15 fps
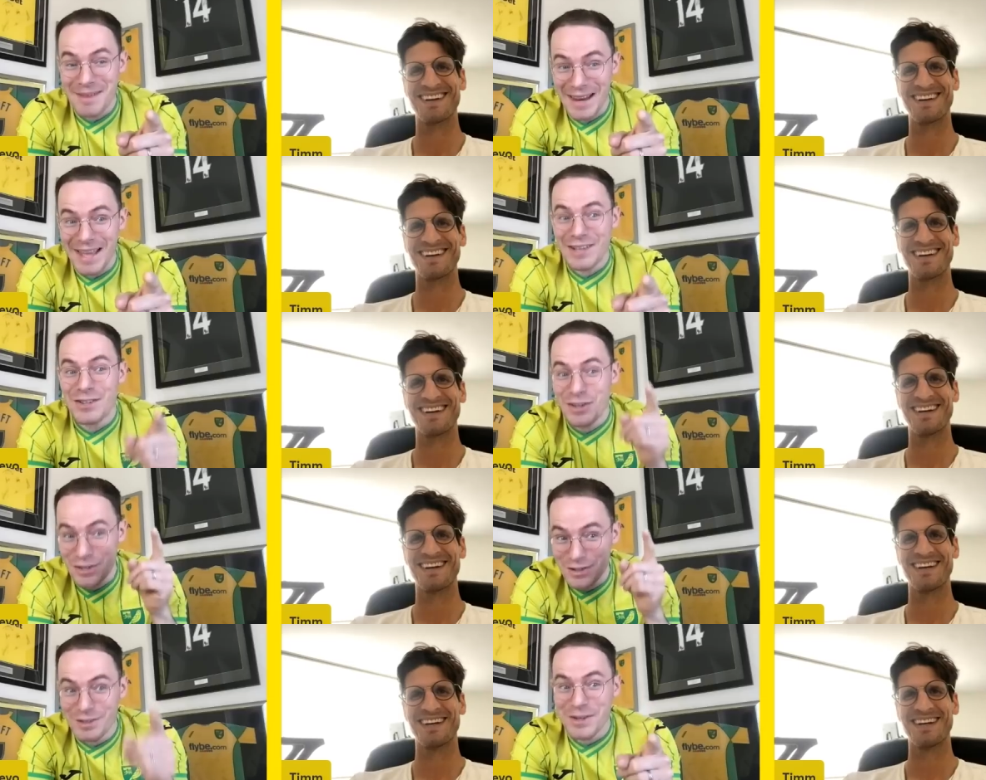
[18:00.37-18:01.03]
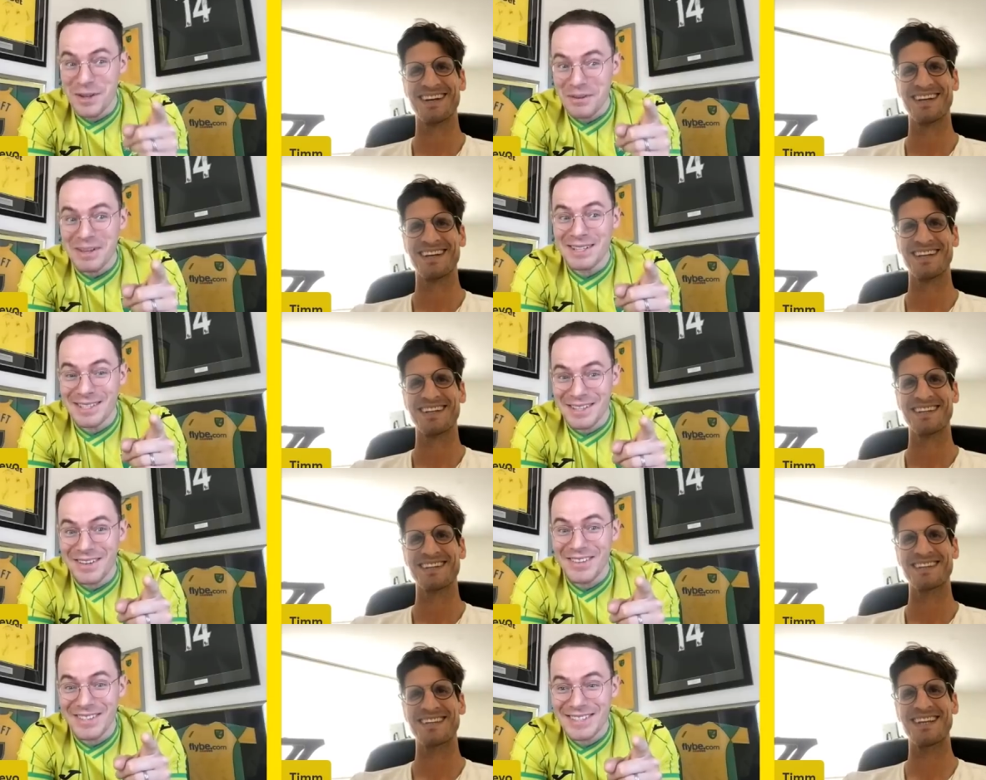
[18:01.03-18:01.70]
Speaker 1: a legend, and you need to do
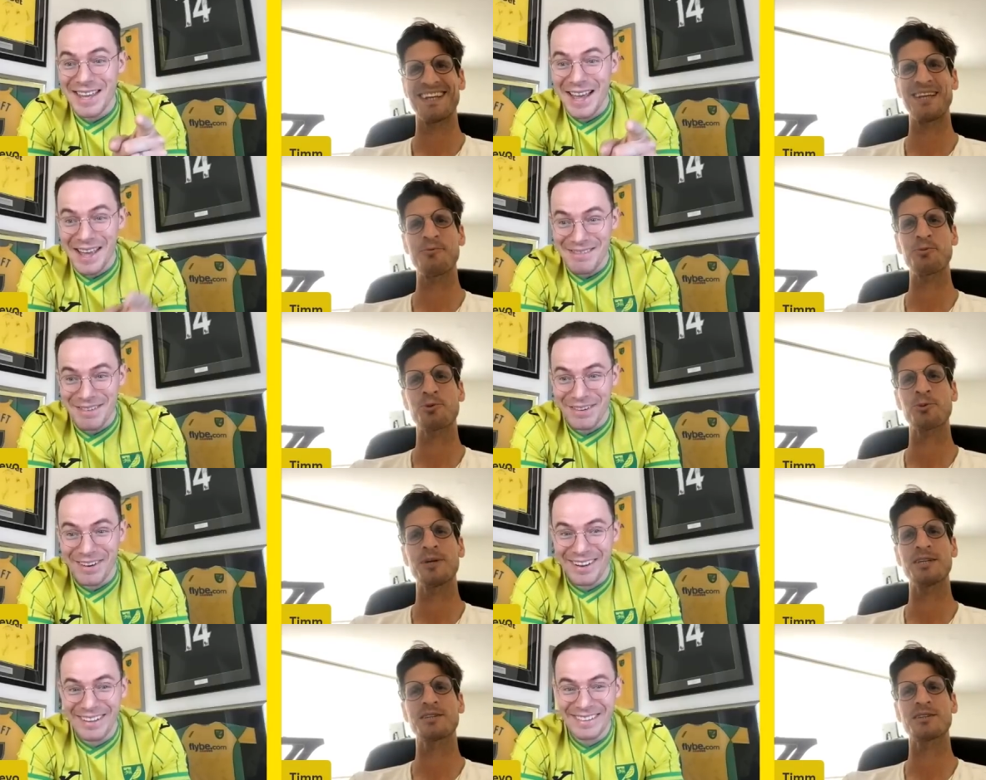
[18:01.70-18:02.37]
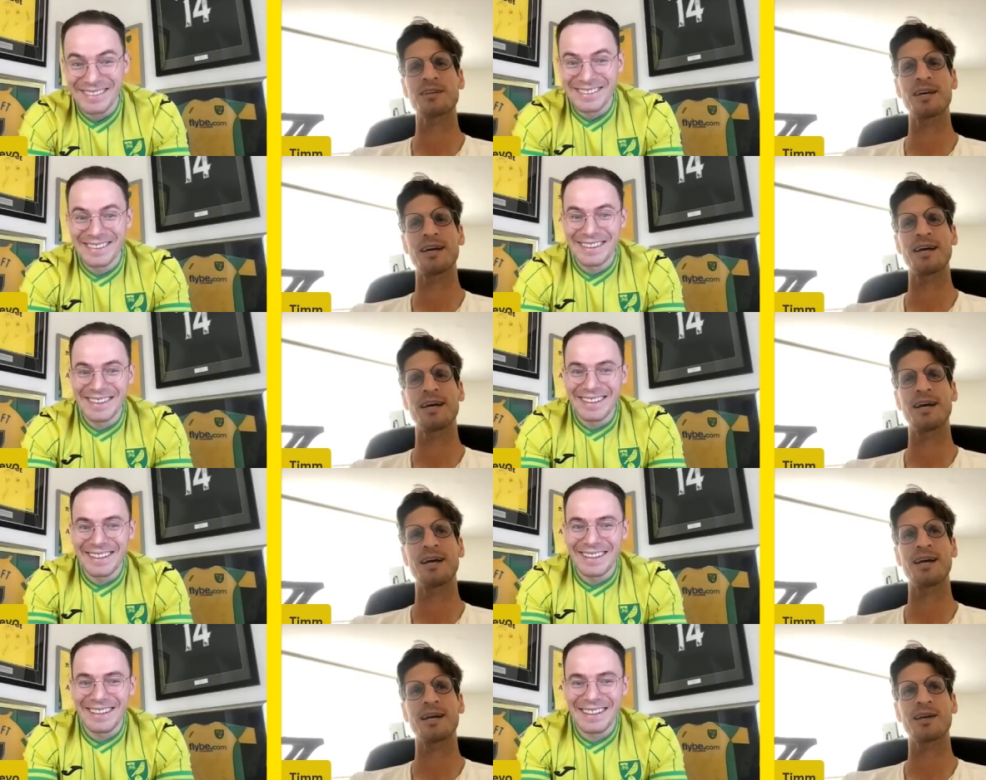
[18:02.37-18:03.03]
the Did same.
Speaker 2: Ipswich
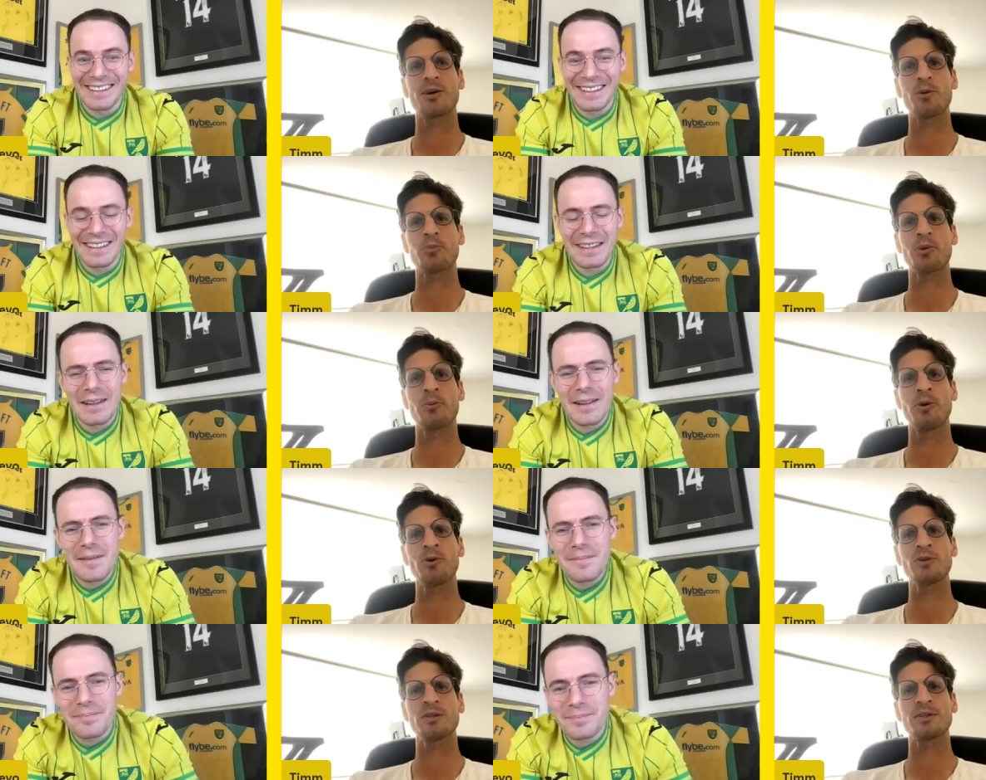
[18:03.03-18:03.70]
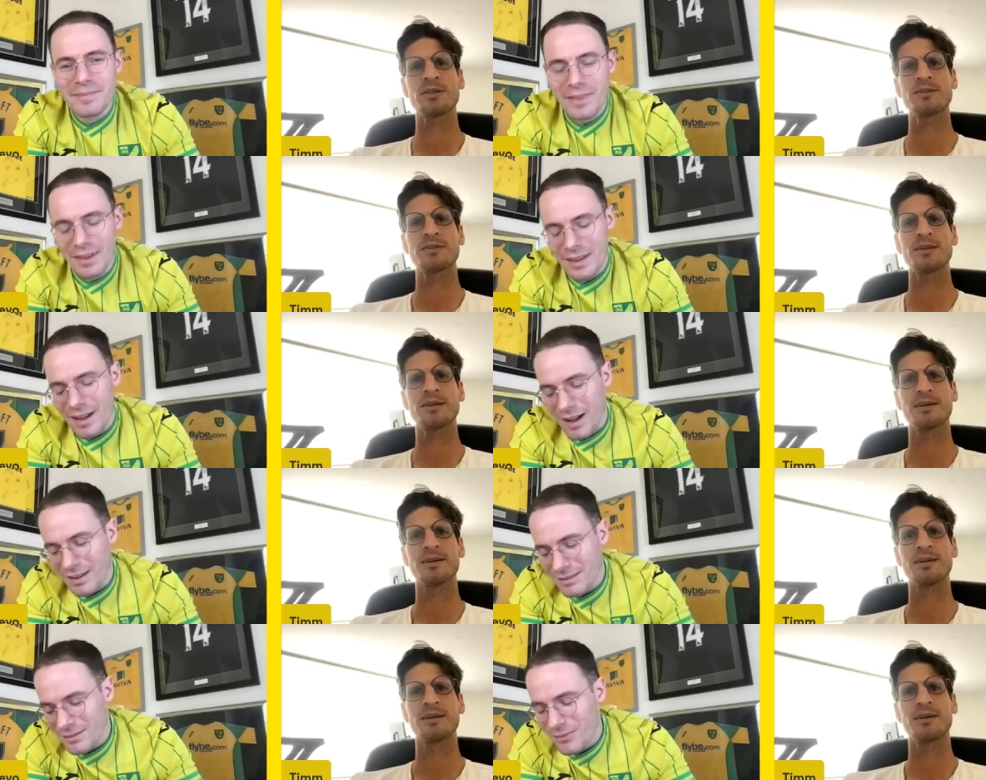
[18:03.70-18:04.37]
uh, got promoted this year?
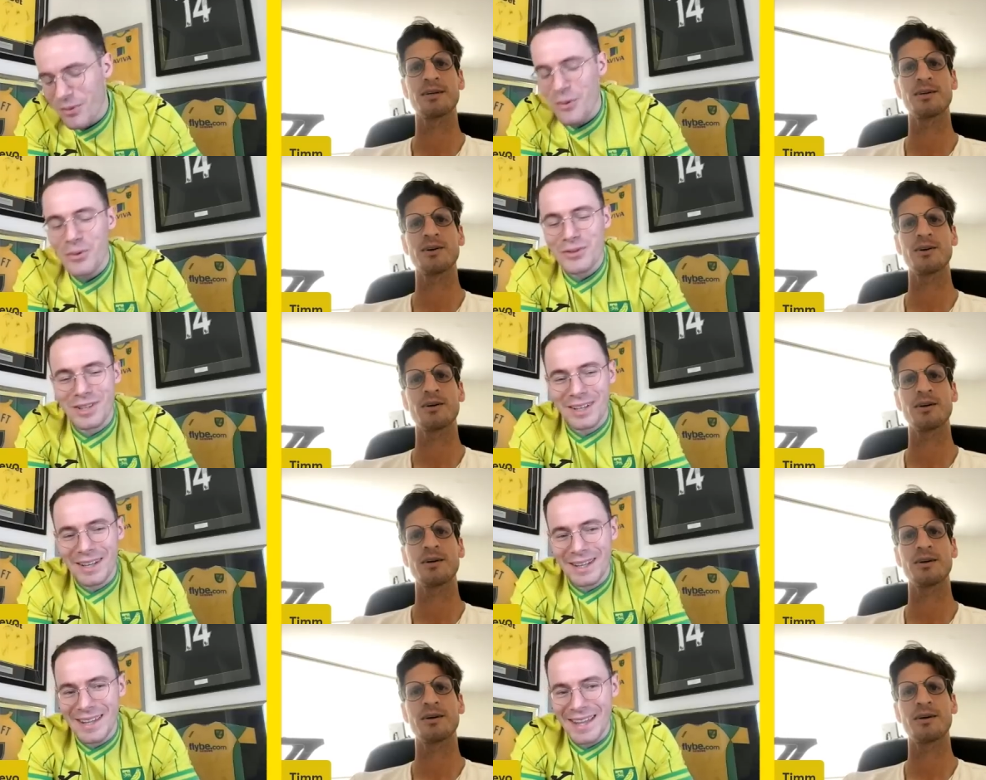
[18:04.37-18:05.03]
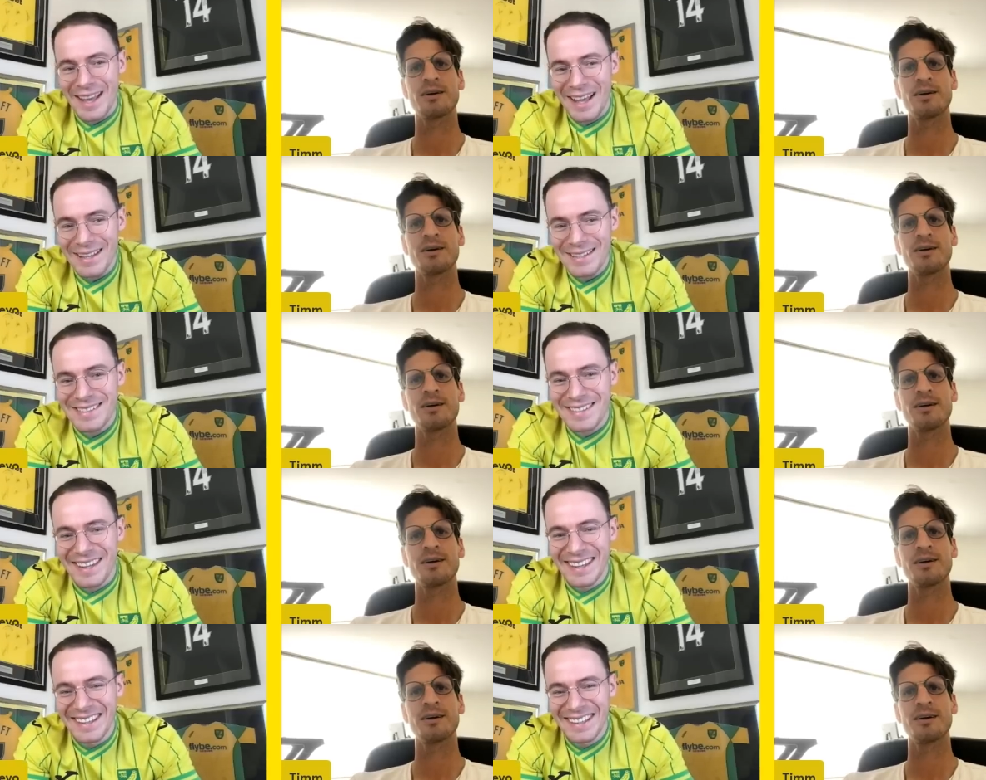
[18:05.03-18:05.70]
Unfortunately, yes.
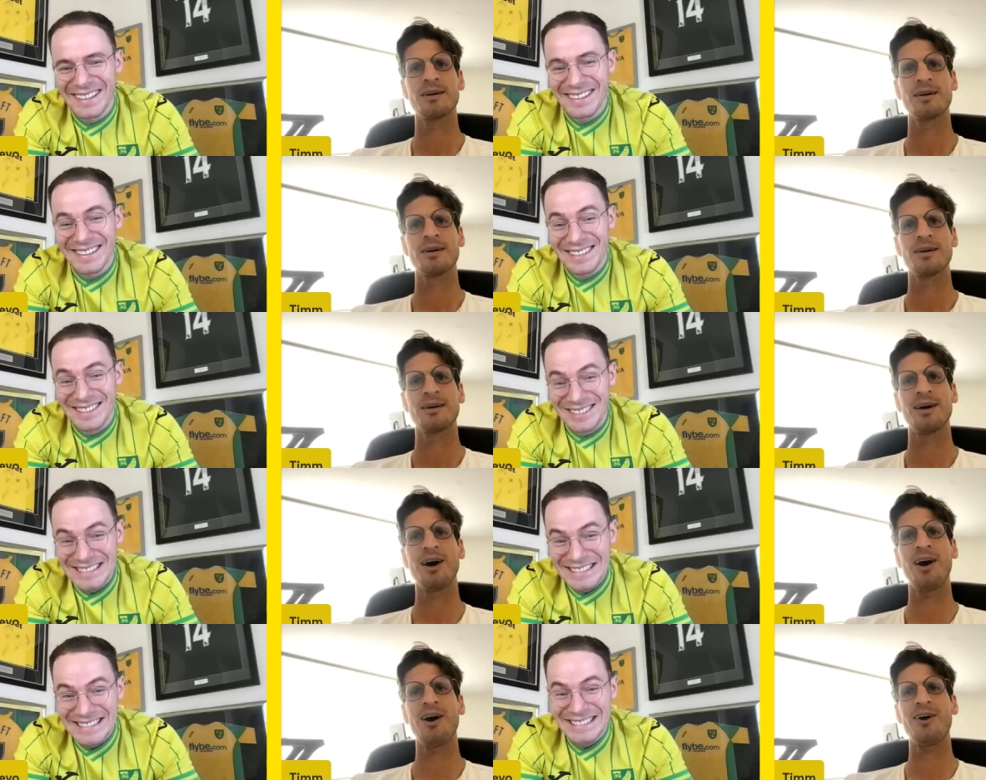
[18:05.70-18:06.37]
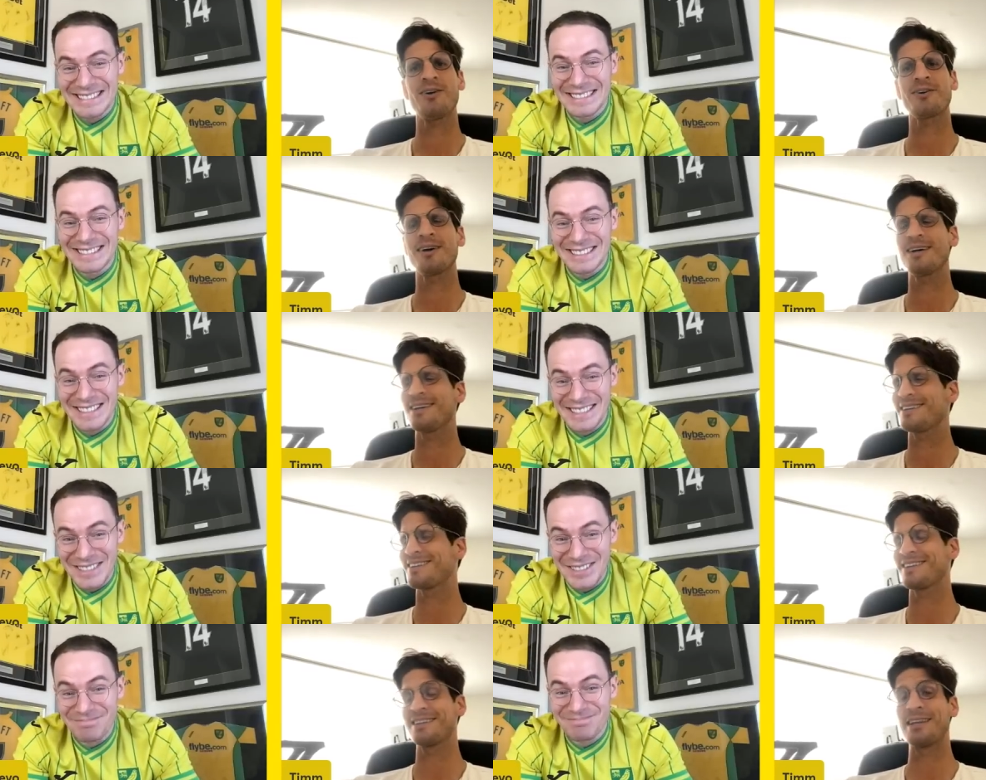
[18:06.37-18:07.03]
All right.
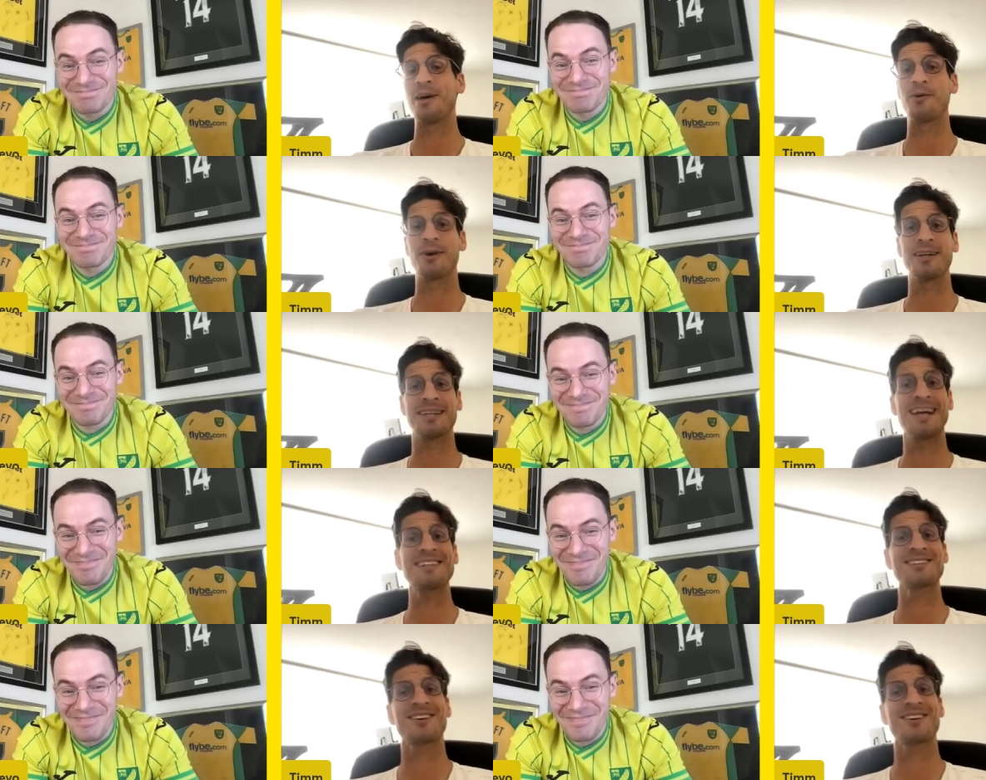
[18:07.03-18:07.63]
Yeah, well, that's